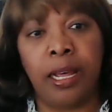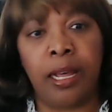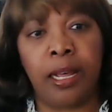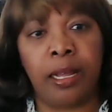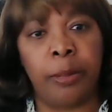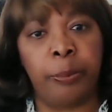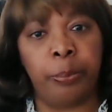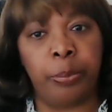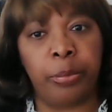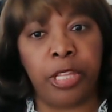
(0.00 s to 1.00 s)
um,
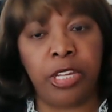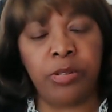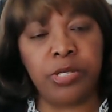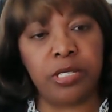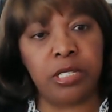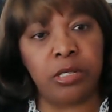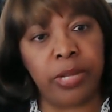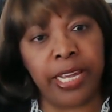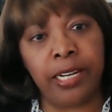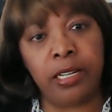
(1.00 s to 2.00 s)
use it to
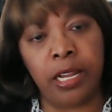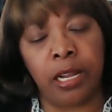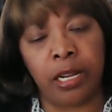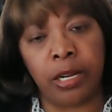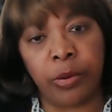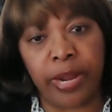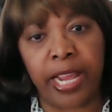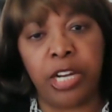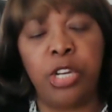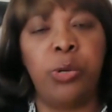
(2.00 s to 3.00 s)
in, uh, create
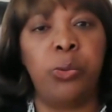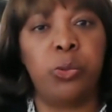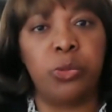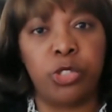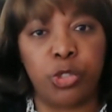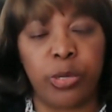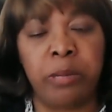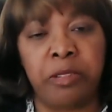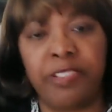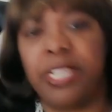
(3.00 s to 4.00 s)
a new stream
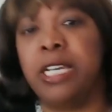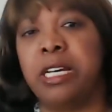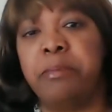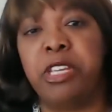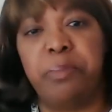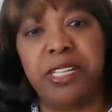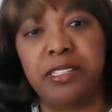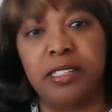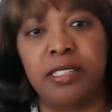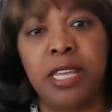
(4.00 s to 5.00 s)
of income in your
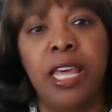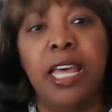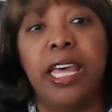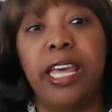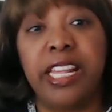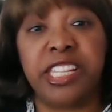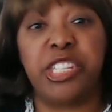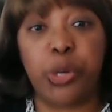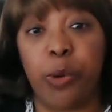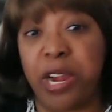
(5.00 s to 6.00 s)
business, it's a
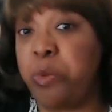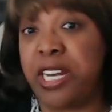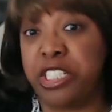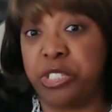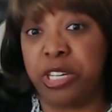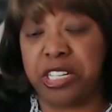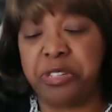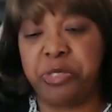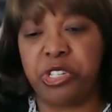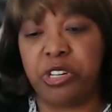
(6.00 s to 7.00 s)
great way to do
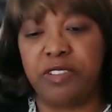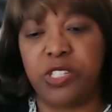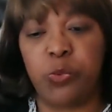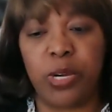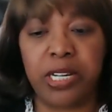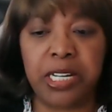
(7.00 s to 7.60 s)
customer service. One